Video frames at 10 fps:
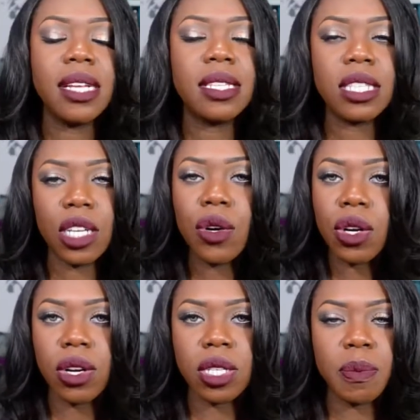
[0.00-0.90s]
it still
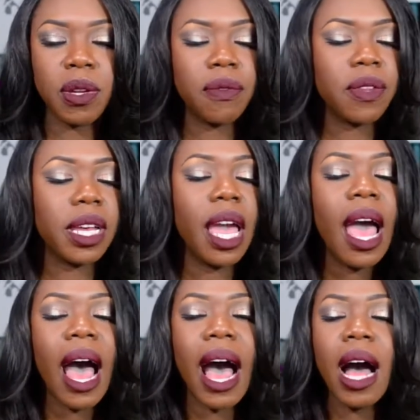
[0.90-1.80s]
curls beautifully.
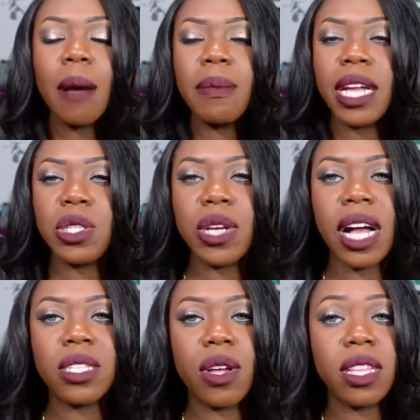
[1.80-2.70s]
I update you
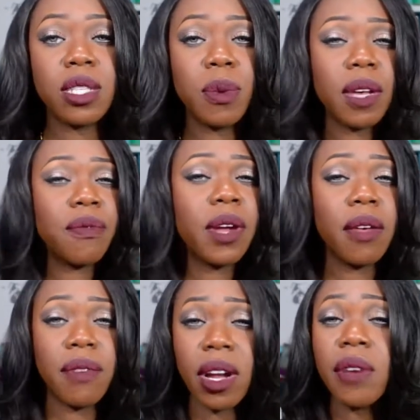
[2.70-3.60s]
guys on this wig
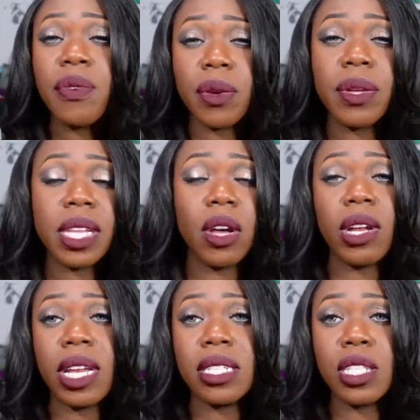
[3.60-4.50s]
very frequently
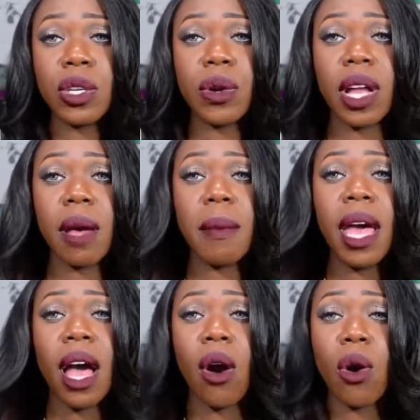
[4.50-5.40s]
on Instagram,
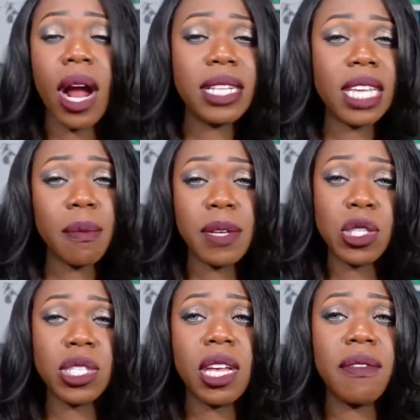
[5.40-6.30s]
or I take
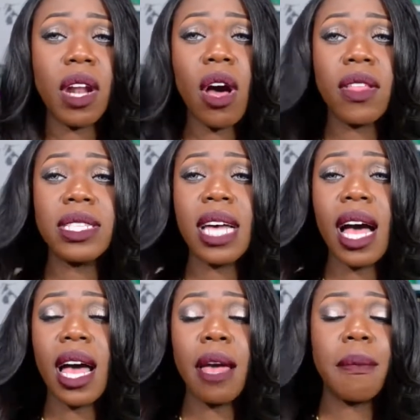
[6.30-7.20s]
pictures of it all the
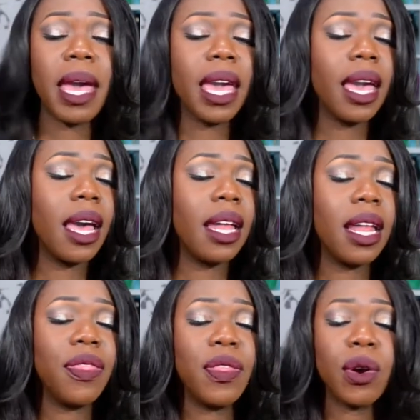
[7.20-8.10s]
time, and
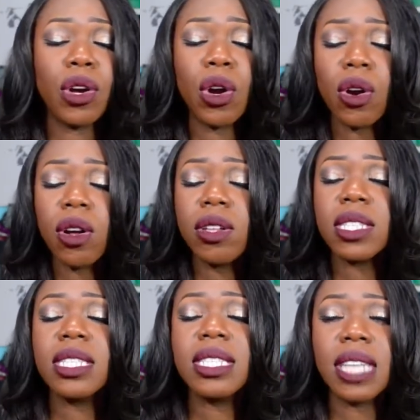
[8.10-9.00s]
the curls
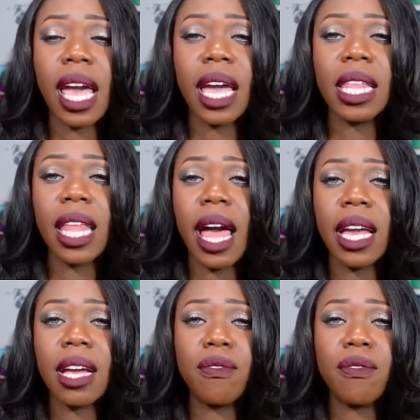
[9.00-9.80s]
stay like